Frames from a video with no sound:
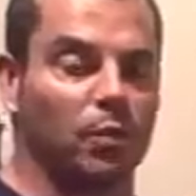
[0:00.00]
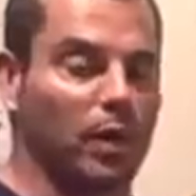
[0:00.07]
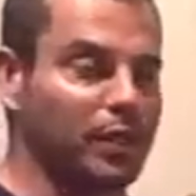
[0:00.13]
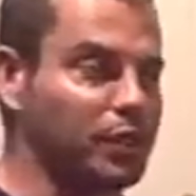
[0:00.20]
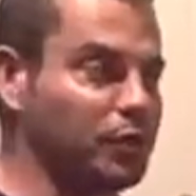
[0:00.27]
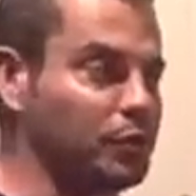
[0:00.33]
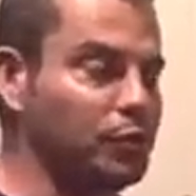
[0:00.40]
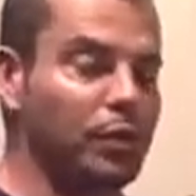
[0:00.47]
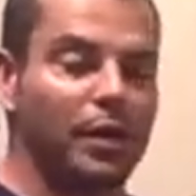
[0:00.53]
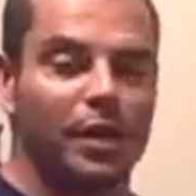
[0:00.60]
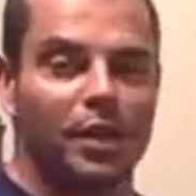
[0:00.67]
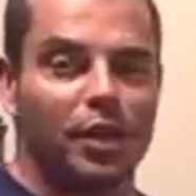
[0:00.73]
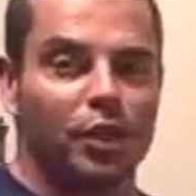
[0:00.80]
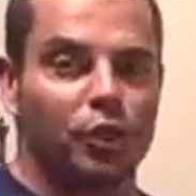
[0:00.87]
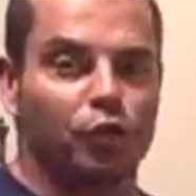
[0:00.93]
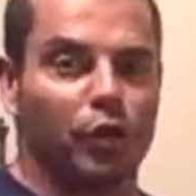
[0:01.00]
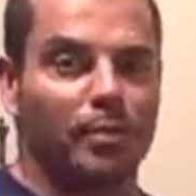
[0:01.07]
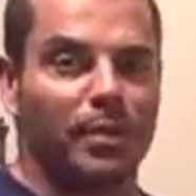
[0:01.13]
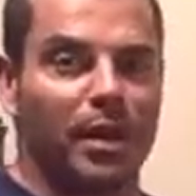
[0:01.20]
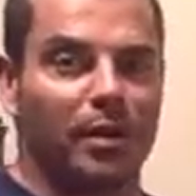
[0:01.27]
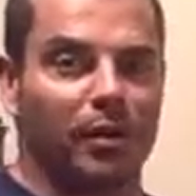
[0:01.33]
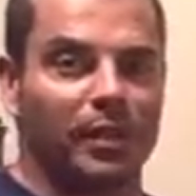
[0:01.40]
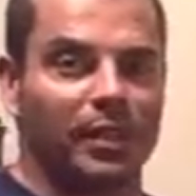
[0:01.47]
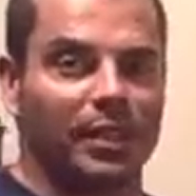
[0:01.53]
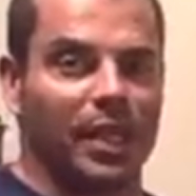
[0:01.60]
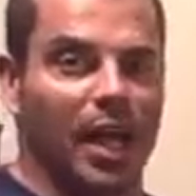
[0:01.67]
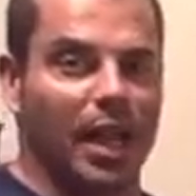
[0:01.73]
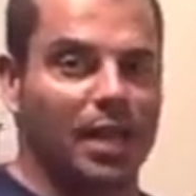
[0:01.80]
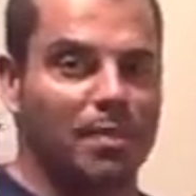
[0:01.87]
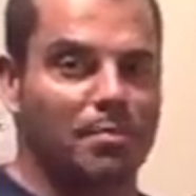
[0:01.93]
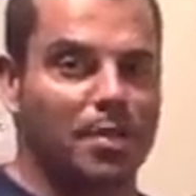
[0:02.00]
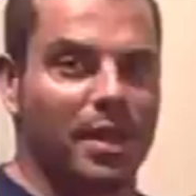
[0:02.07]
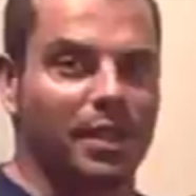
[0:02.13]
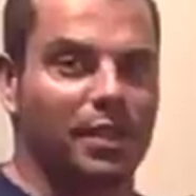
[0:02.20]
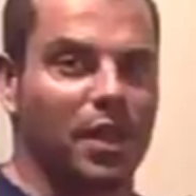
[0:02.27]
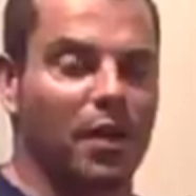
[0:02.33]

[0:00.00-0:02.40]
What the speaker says: I want to trim down a little tiny bit